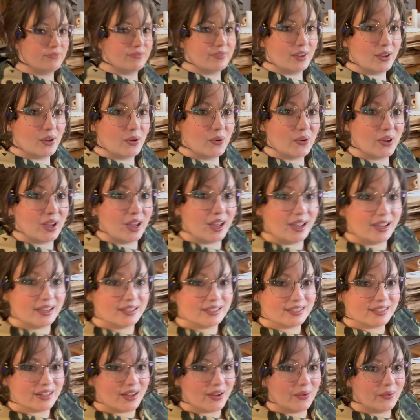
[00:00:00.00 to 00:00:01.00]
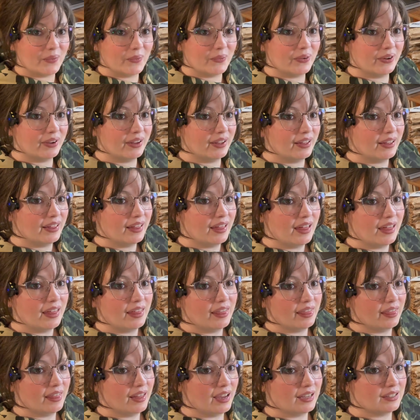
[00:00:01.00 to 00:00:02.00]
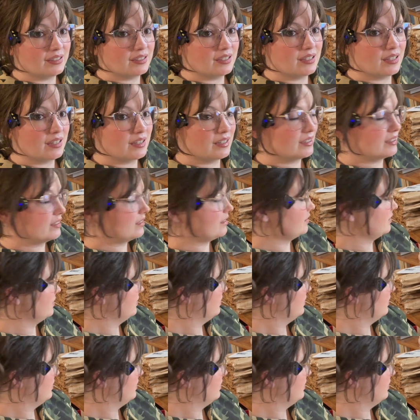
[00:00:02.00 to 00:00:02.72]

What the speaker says: Okay, so that's the